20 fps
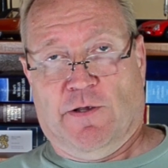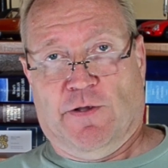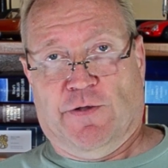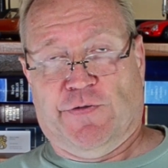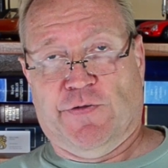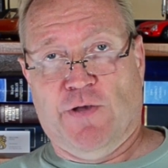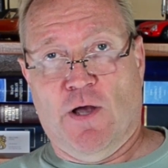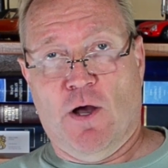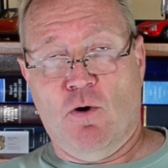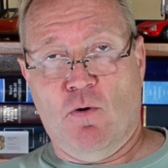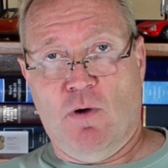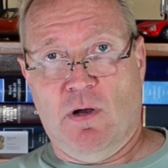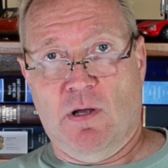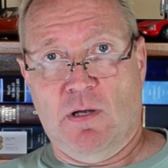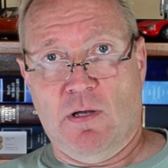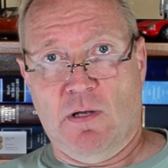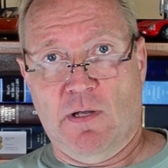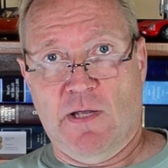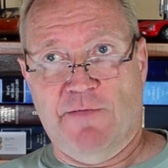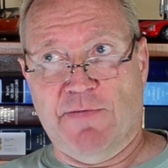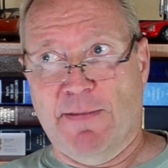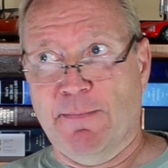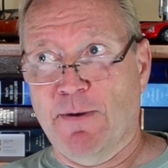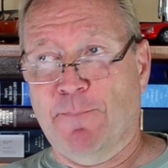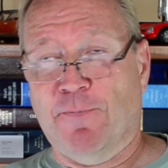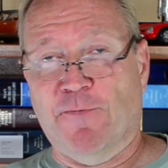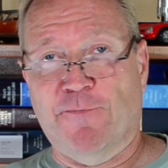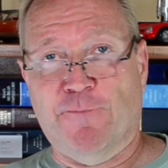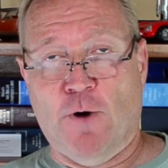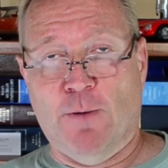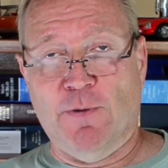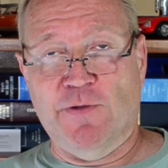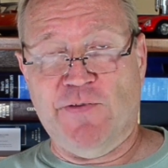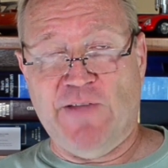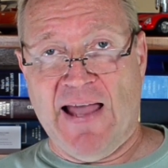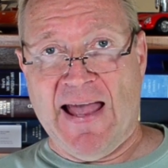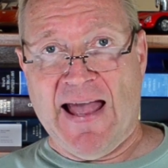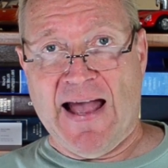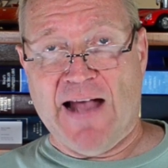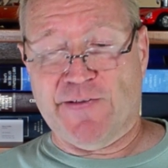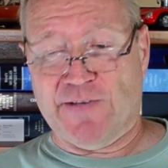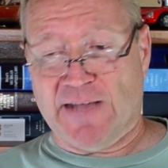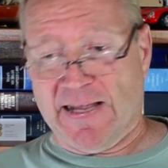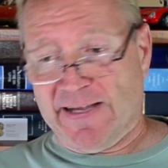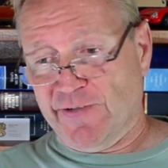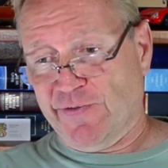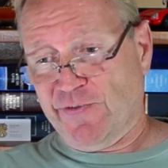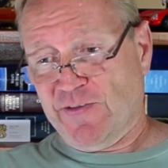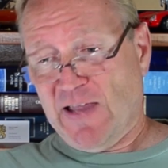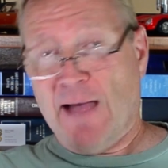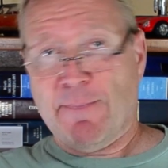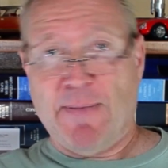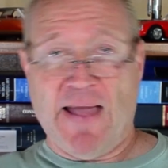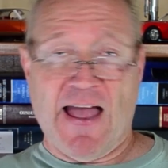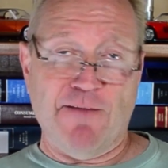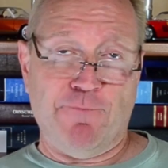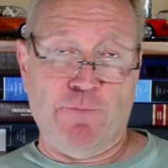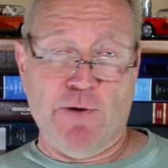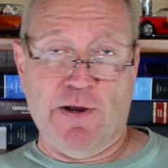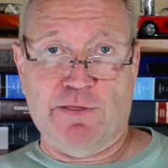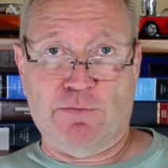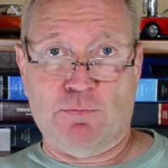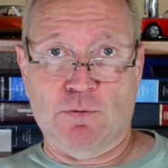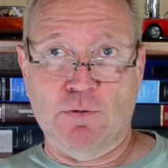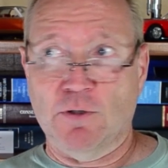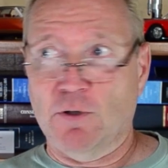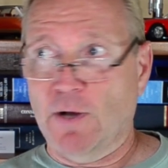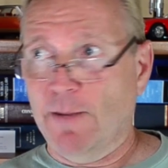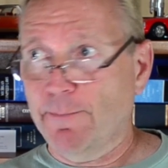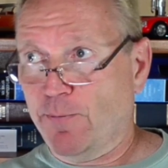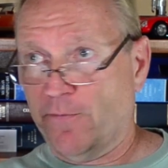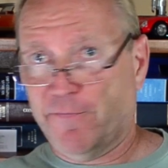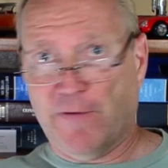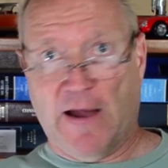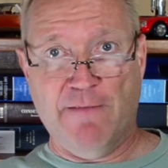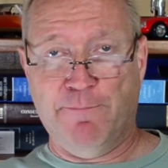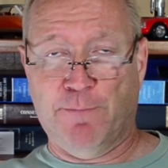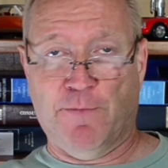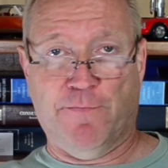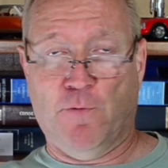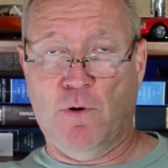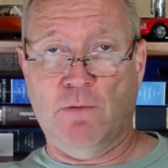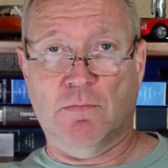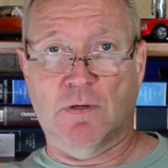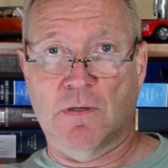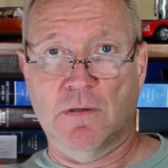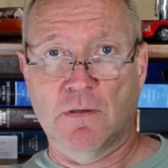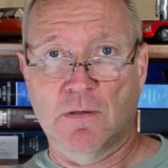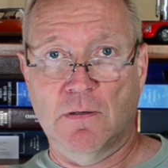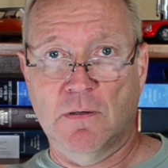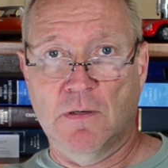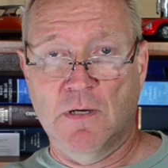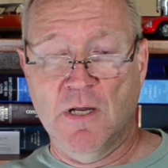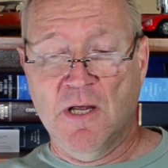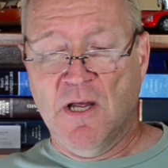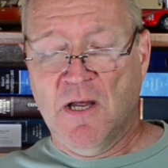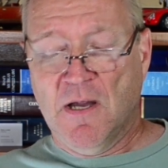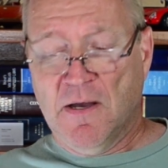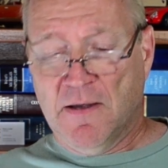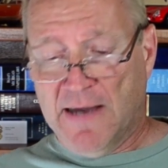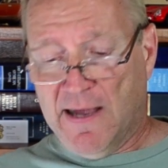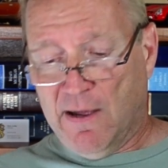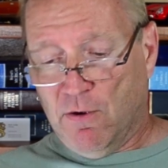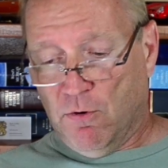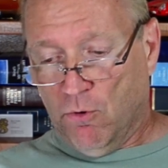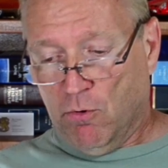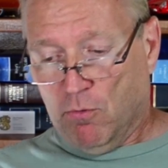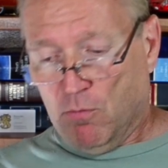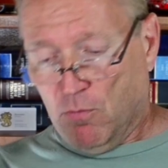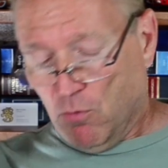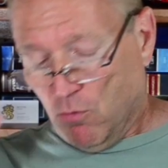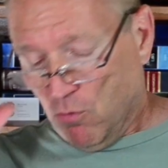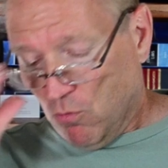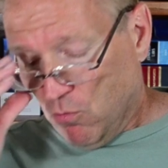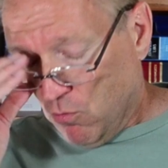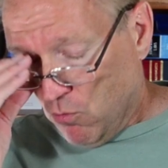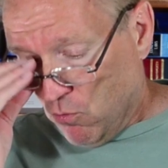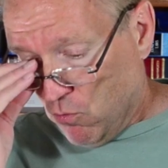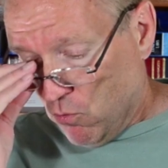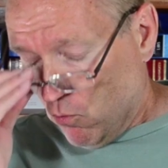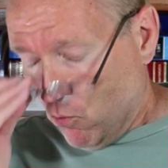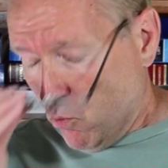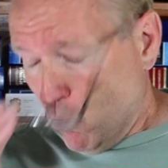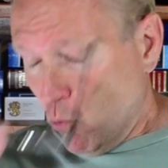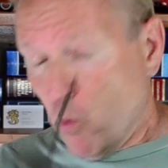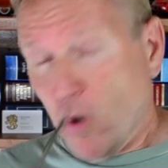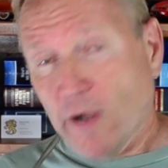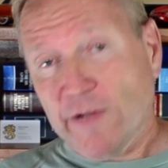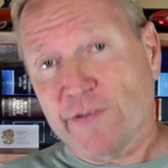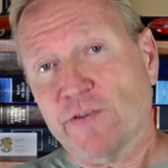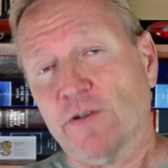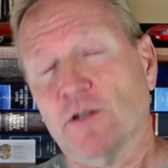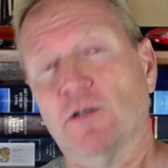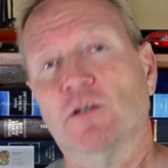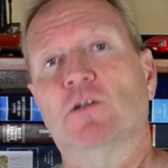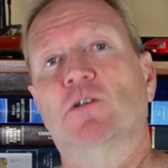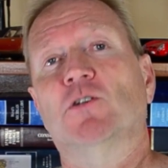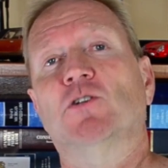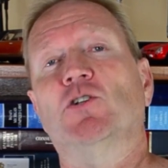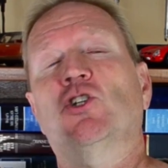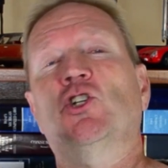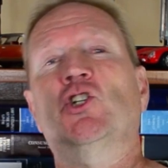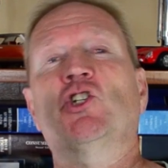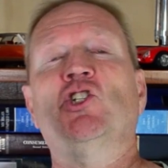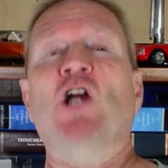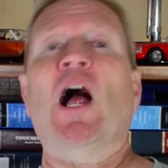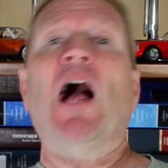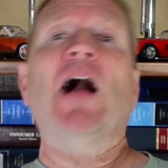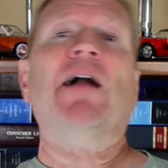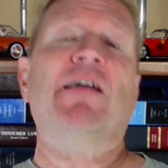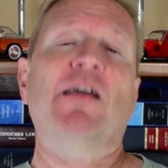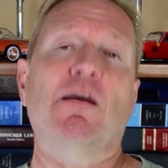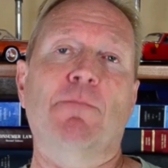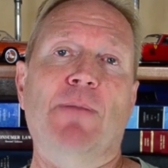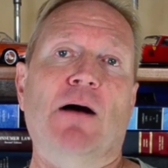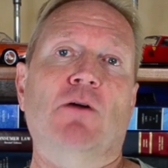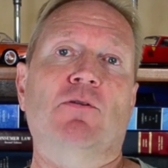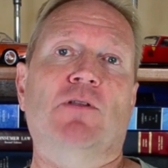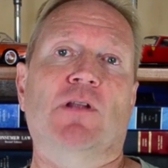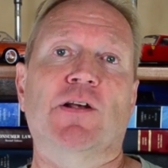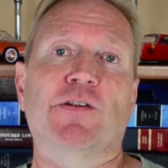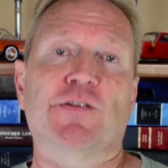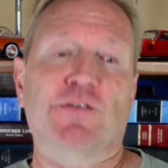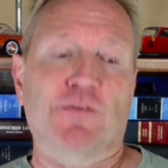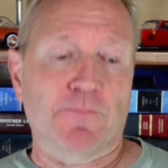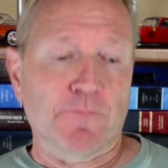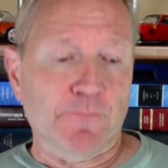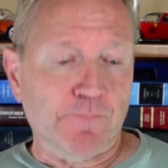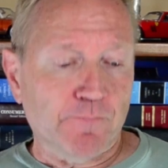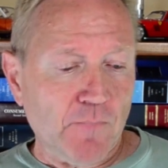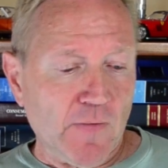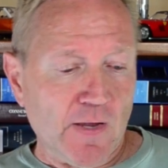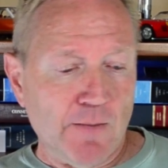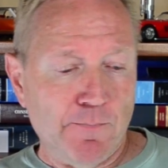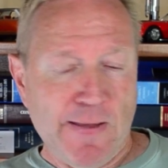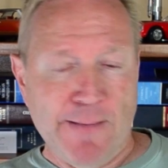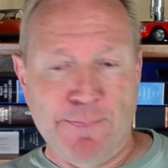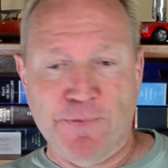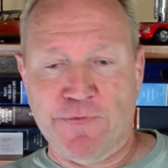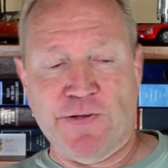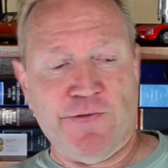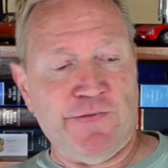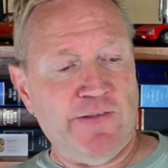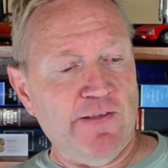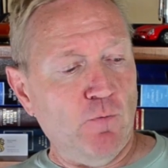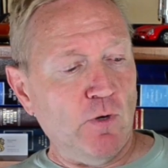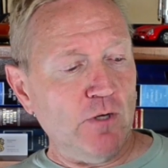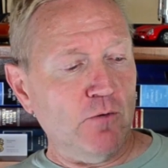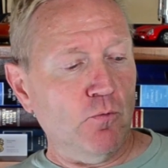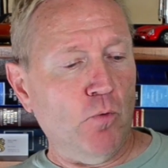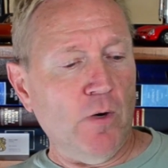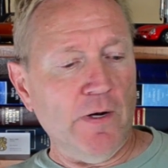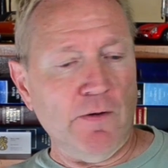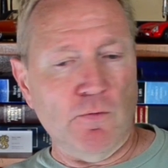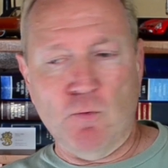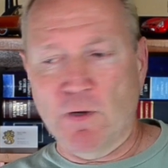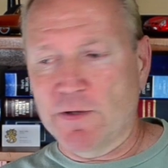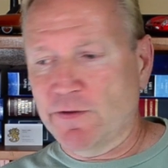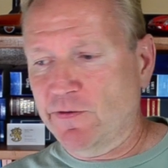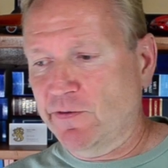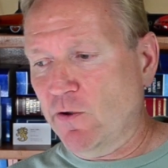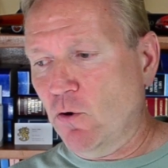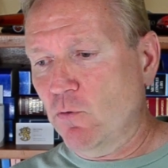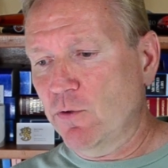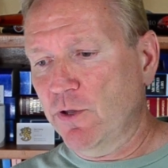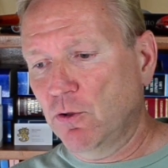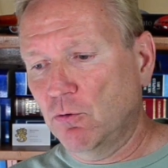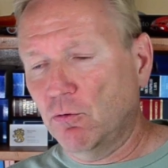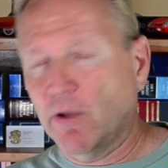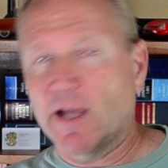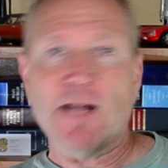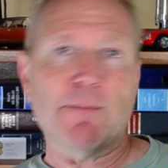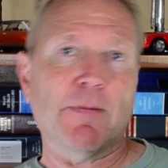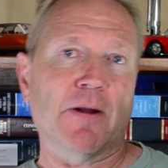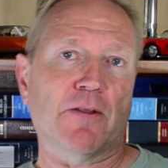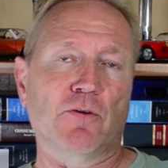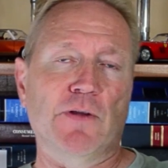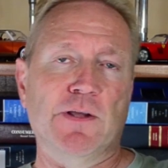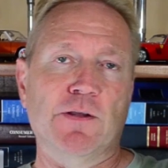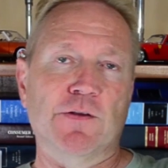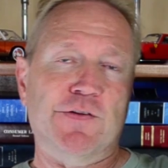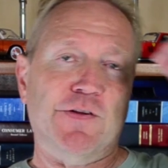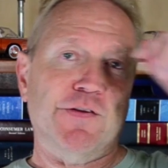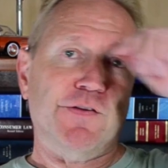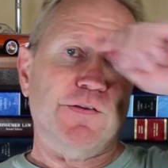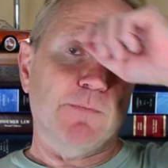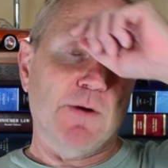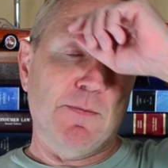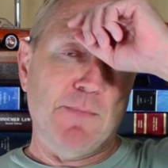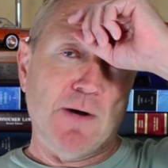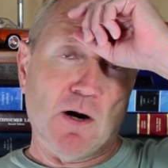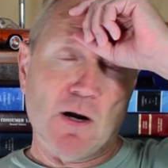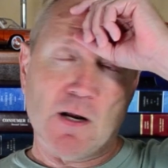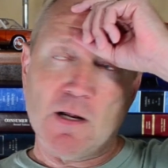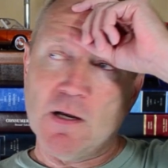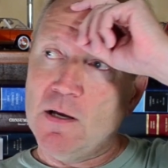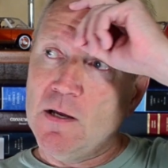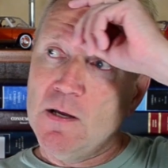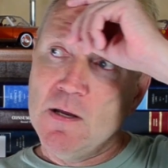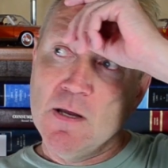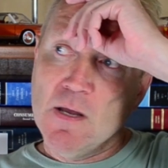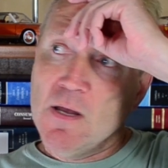So if I'm going to perform a task, I can stop halfway through and go, I've performed. Now, what's shocking about this, and people say, Steve, what don't you like about the legal system in America?